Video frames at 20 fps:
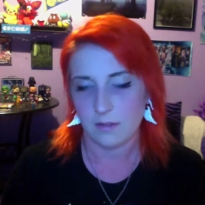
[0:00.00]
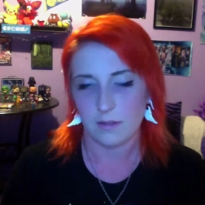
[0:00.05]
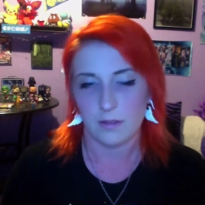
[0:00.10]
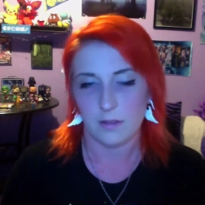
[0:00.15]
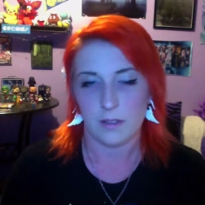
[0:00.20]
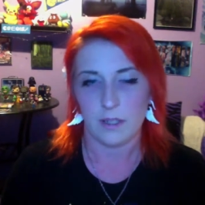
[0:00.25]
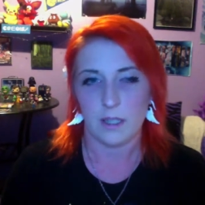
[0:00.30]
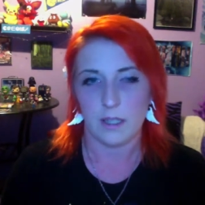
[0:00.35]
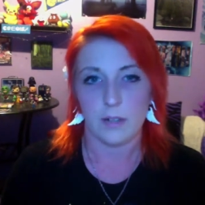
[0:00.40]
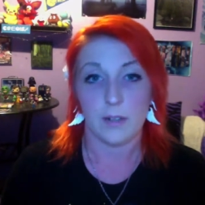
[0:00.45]

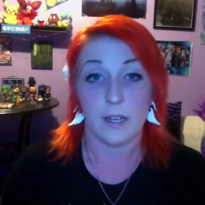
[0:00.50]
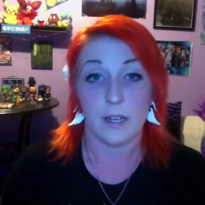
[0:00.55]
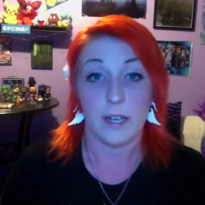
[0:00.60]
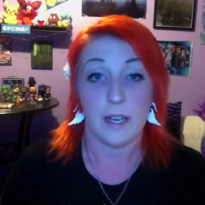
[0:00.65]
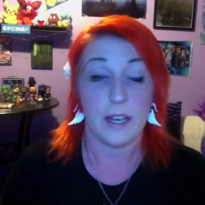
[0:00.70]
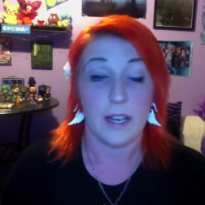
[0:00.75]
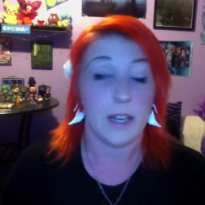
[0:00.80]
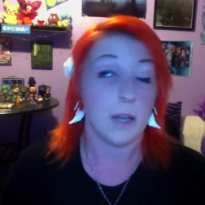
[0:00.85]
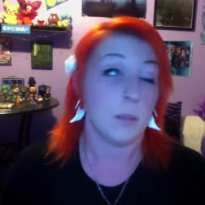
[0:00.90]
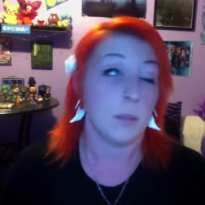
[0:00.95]
here I
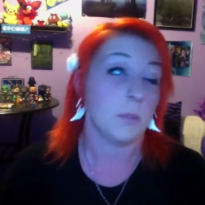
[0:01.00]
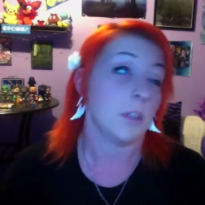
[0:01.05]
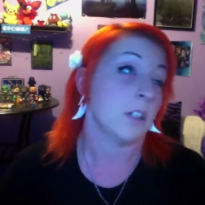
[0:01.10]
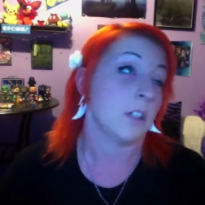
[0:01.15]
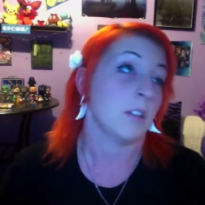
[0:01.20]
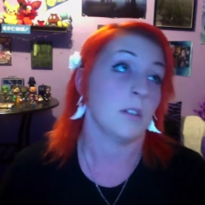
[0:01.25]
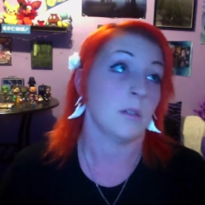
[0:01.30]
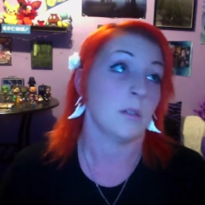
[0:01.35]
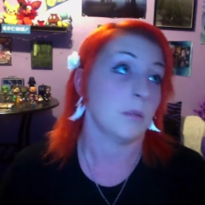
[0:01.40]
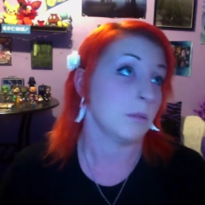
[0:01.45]
am, you
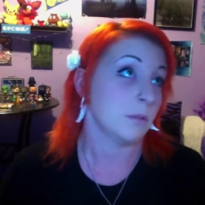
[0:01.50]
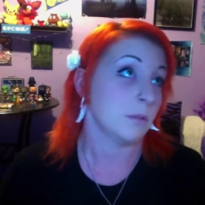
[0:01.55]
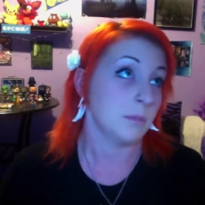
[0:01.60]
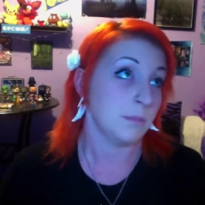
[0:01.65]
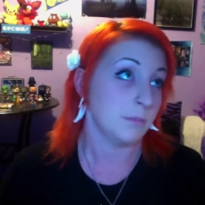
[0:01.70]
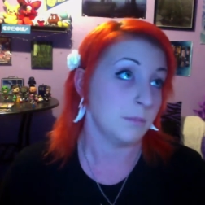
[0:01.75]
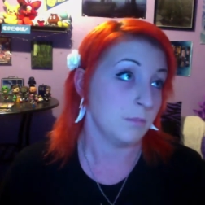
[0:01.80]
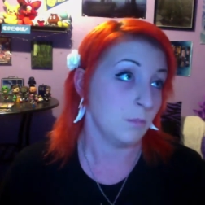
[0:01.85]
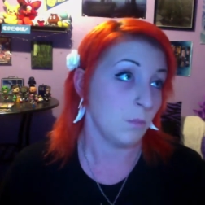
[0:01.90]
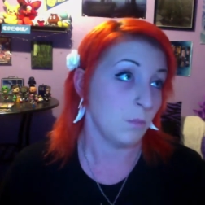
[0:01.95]
know,
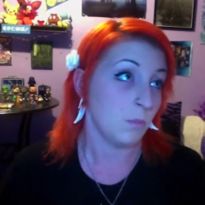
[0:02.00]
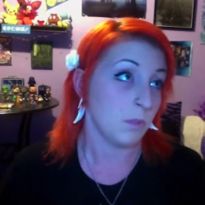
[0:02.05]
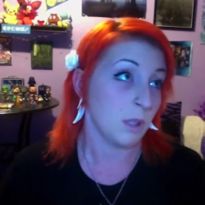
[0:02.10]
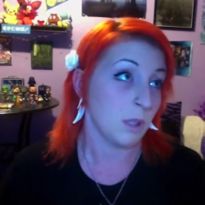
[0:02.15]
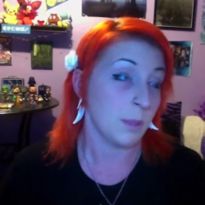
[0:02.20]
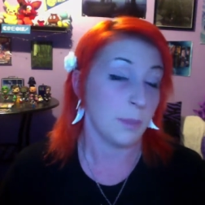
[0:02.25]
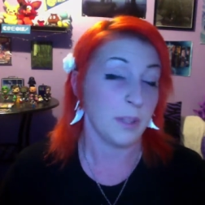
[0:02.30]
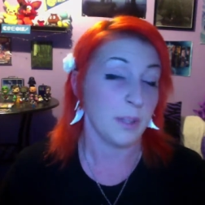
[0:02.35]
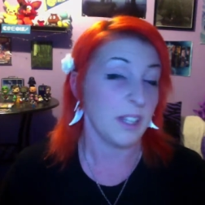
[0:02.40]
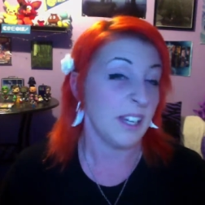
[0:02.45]

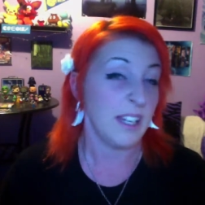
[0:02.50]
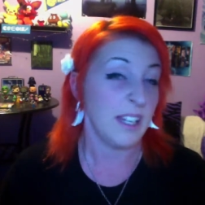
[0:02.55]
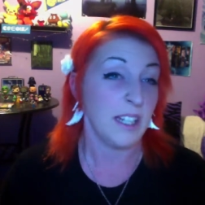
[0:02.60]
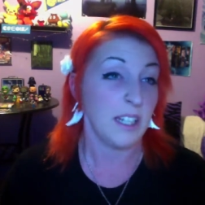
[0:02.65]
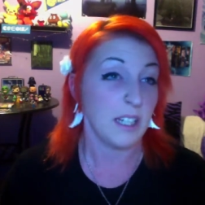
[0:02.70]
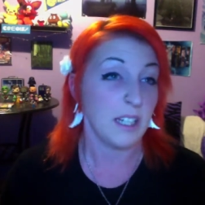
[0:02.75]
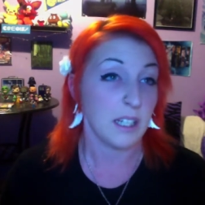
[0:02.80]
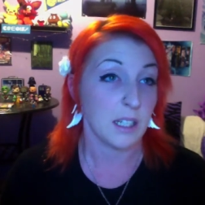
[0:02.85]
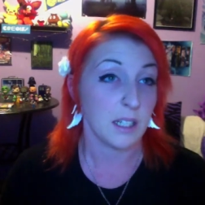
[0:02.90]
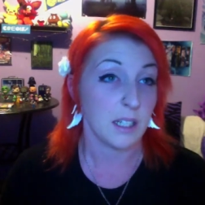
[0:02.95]

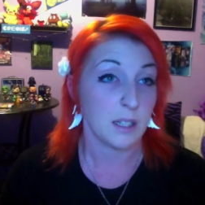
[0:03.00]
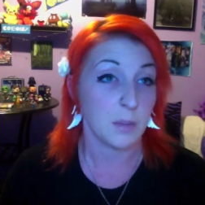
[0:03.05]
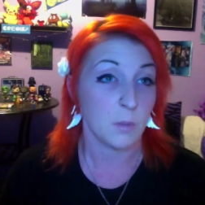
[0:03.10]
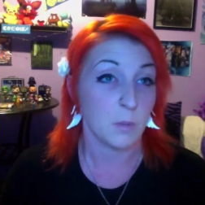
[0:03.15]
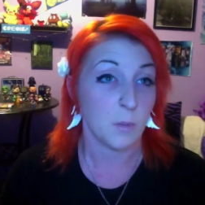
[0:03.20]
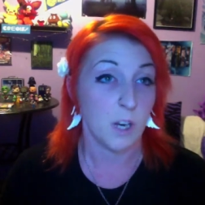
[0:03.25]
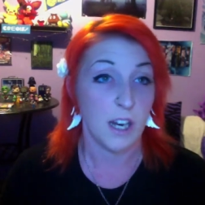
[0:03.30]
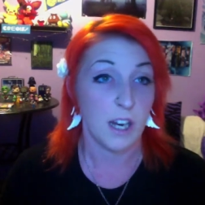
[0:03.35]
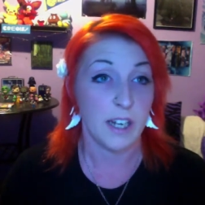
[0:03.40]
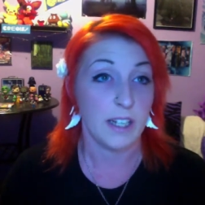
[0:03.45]
complaining
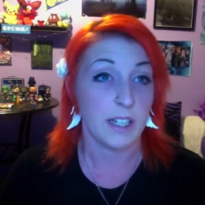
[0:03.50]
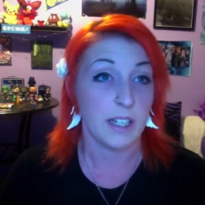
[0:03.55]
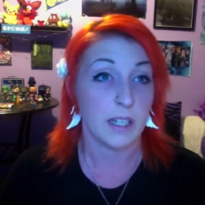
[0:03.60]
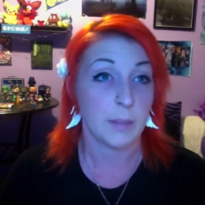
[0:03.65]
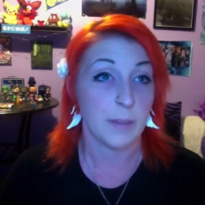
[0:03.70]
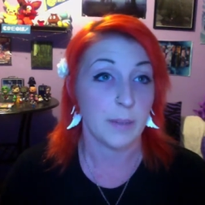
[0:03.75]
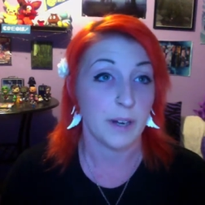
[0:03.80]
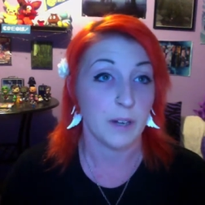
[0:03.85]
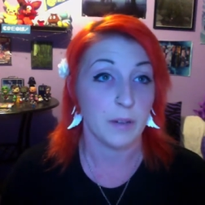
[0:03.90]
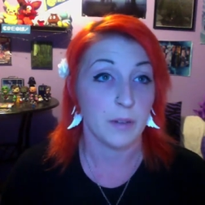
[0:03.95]
and whining
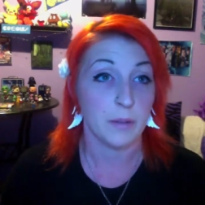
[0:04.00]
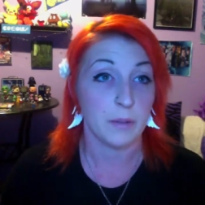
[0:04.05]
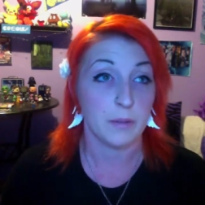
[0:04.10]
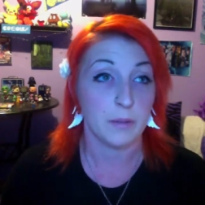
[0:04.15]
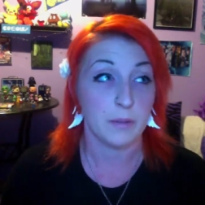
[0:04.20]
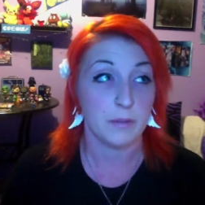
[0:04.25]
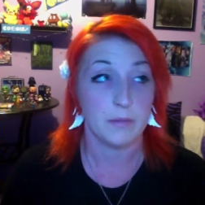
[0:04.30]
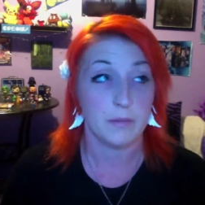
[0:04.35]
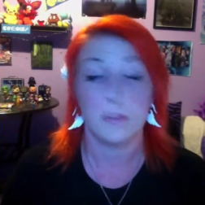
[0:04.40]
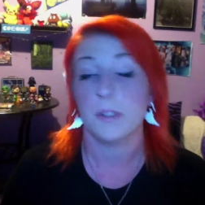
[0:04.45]
about,
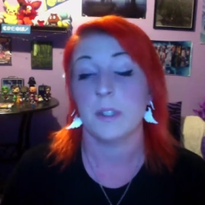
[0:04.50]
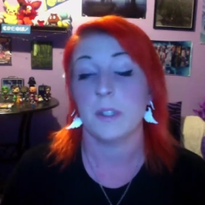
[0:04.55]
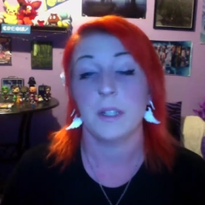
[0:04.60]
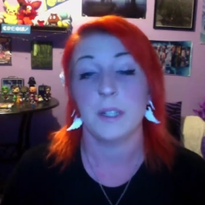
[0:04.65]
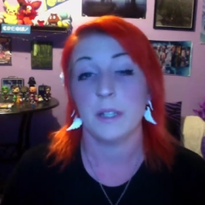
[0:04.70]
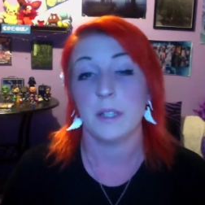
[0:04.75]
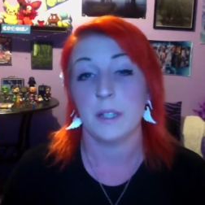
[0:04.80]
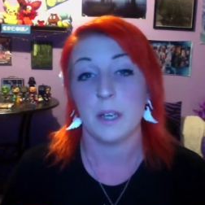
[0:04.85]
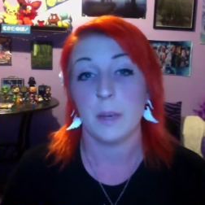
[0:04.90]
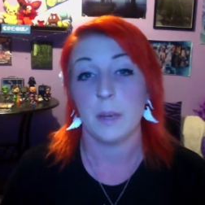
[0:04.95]

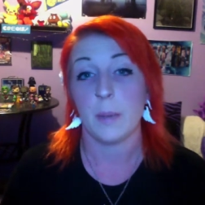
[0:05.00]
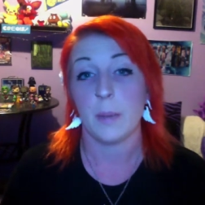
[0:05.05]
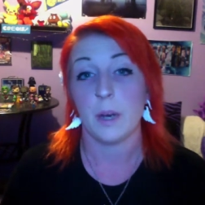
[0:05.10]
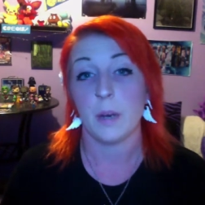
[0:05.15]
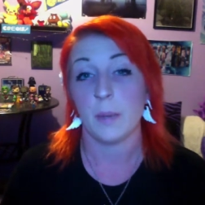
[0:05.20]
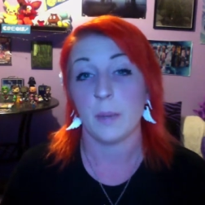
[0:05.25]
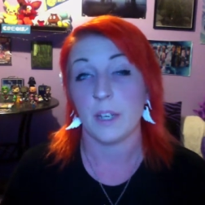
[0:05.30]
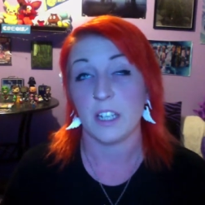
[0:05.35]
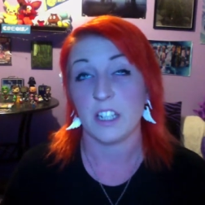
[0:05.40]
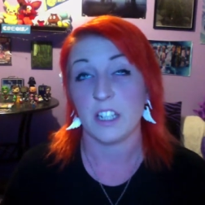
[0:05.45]

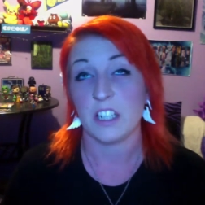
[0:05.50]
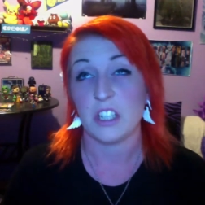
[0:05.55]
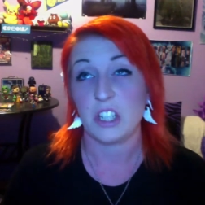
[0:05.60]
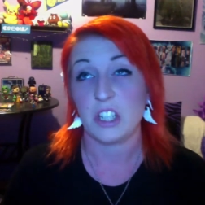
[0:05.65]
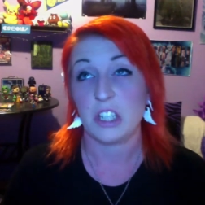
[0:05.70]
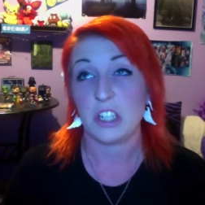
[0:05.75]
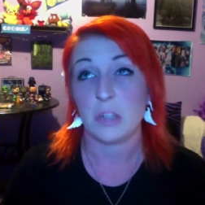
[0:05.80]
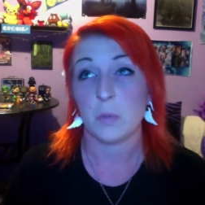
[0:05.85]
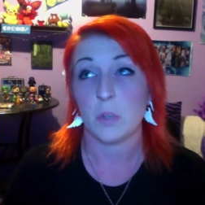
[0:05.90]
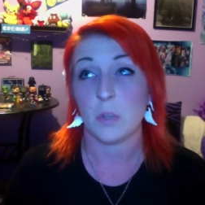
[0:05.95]
about my
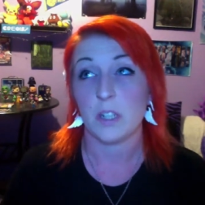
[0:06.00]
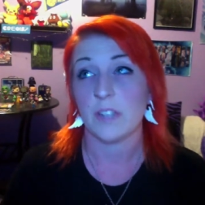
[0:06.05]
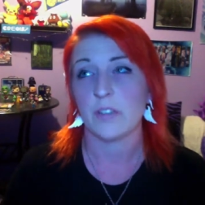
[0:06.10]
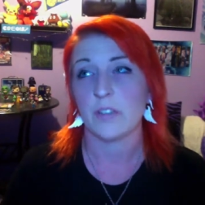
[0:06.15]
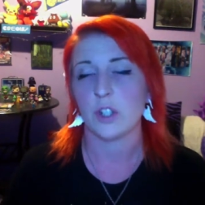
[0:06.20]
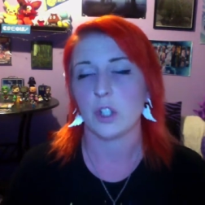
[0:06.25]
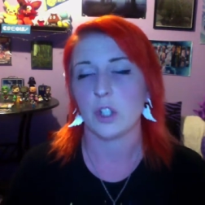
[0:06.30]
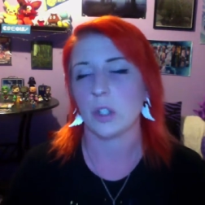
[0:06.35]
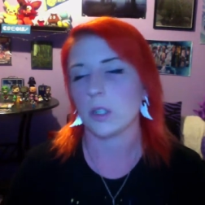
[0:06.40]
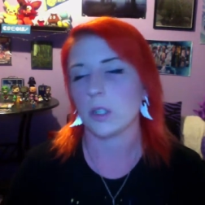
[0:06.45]
condition,
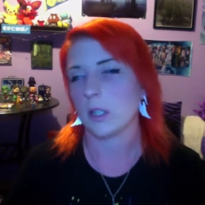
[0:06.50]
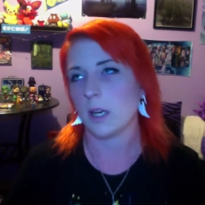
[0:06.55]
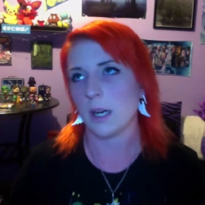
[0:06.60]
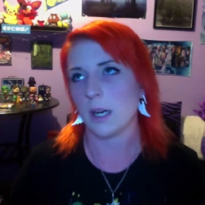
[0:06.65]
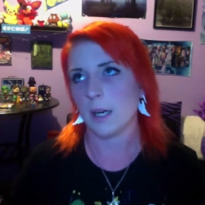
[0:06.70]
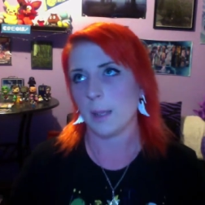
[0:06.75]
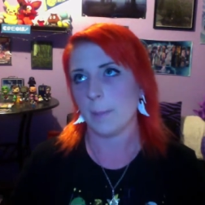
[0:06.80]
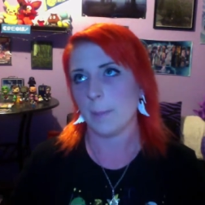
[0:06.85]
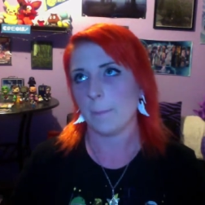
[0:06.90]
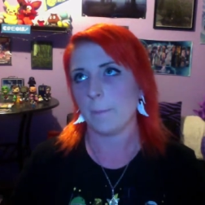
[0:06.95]
whatever.
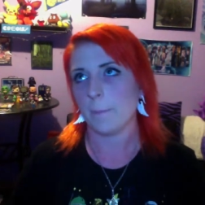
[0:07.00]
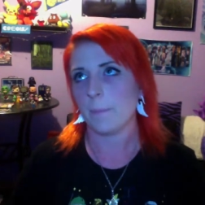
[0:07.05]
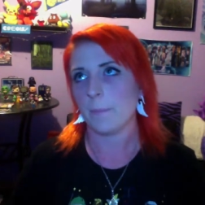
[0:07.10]
um,